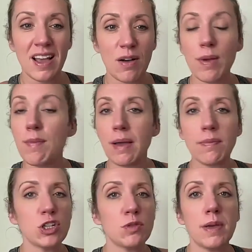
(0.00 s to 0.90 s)
We might
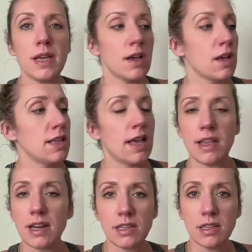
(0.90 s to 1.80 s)
just be, now
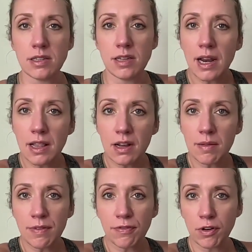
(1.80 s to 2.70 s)
that it's inside a little
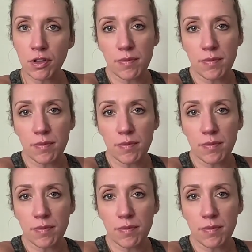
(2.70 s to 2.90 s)
bit further,